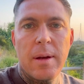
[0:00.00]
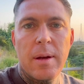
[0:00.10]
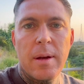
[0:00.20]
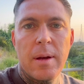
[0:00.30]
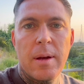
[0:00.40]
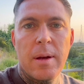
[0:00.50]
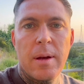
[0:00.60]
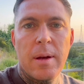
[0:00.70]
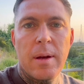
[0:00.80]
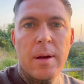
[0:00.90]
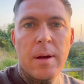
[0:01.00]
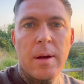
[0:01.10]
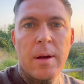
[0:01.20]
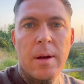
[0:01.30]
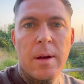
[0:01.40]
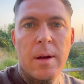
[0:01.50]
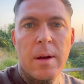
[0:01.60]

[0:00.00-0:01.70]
[no speech]